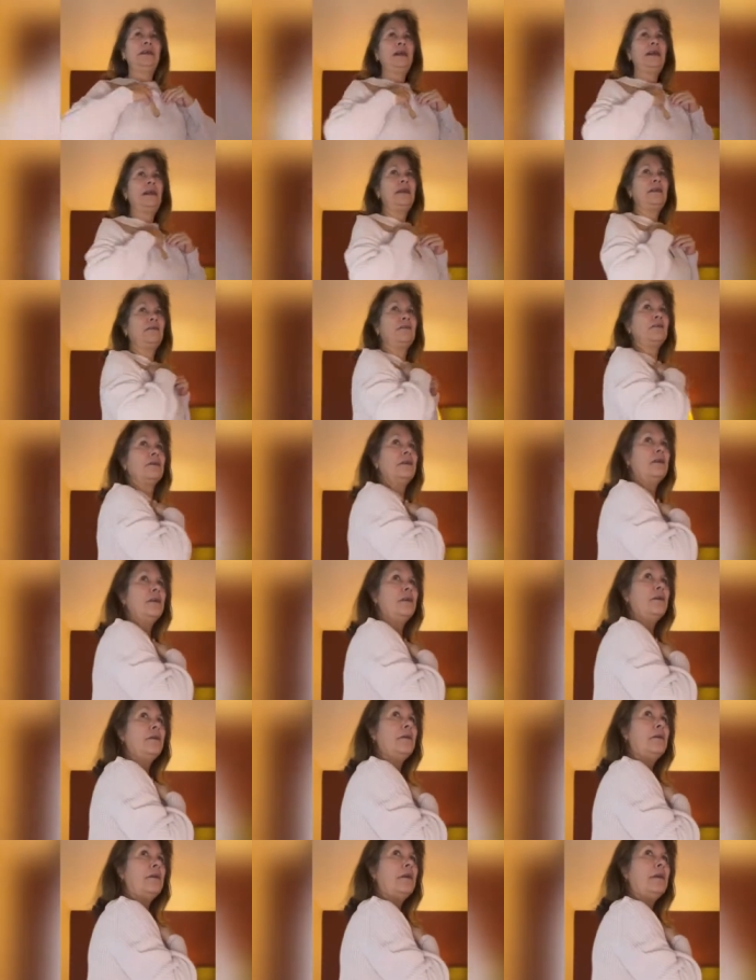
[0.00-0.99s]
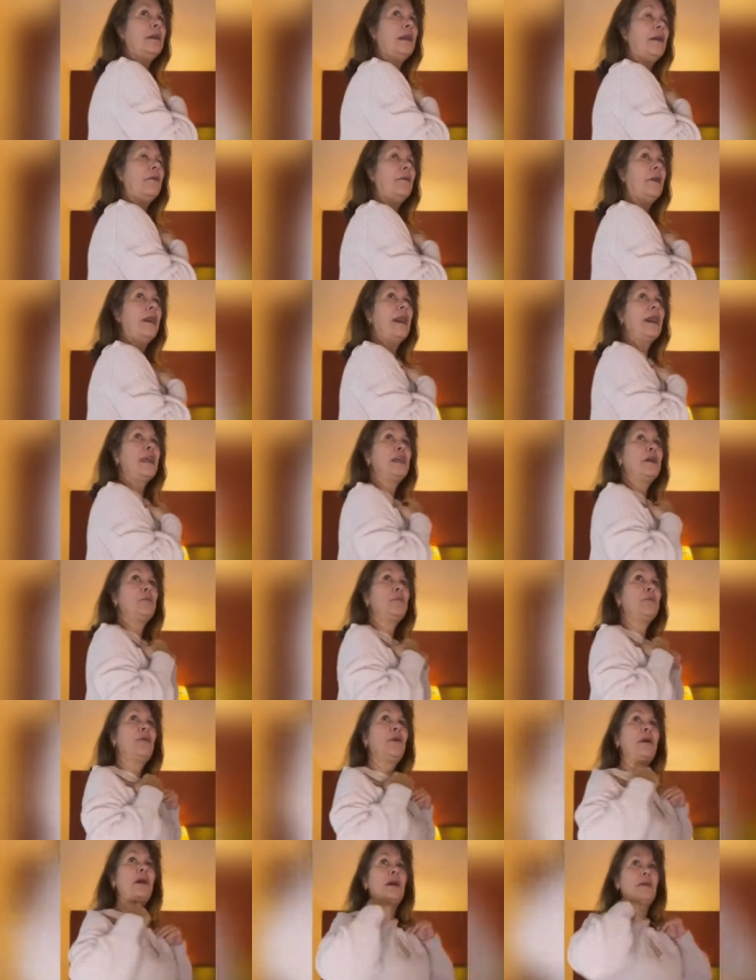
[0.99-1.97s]
I don't know. I can
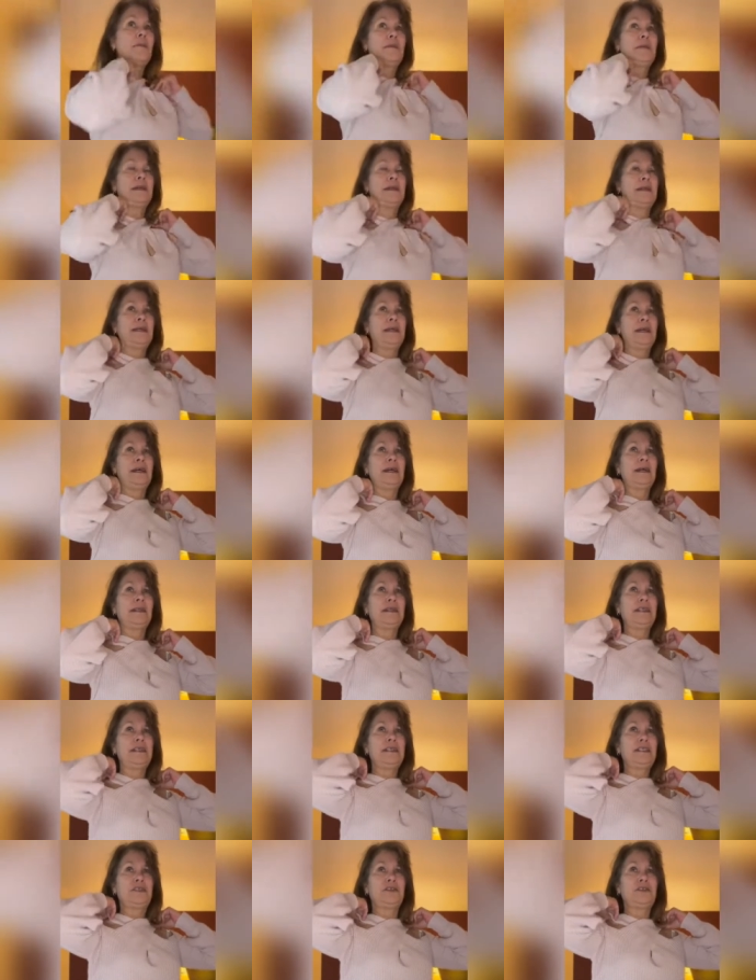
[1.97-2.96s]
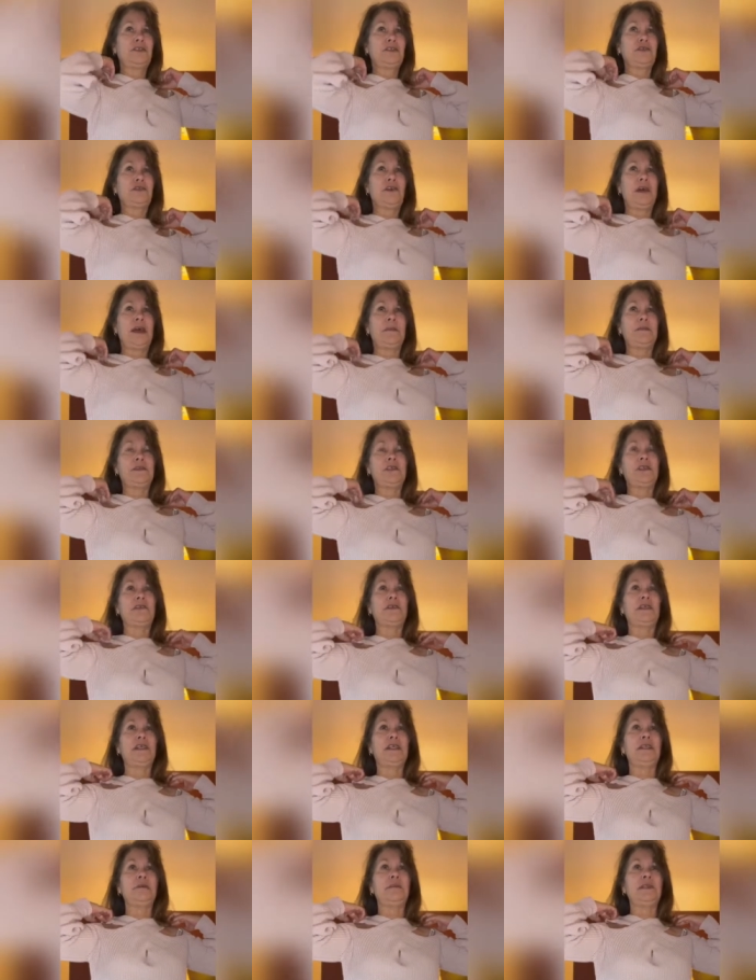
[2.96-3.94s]
probably, these straps here
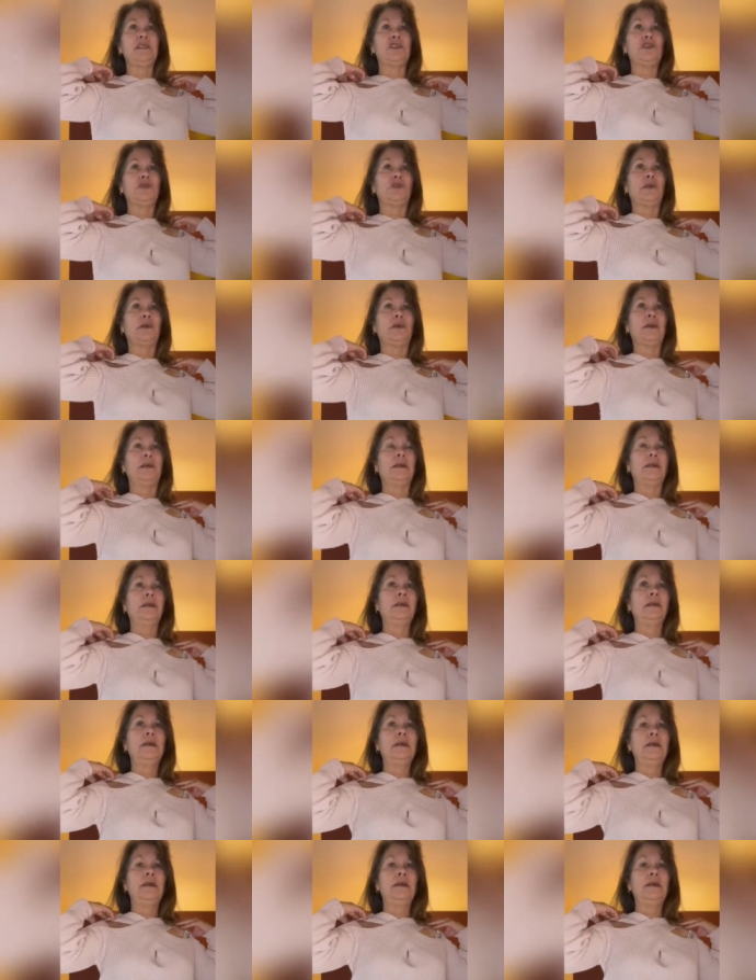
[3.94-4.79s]
need to be shortened.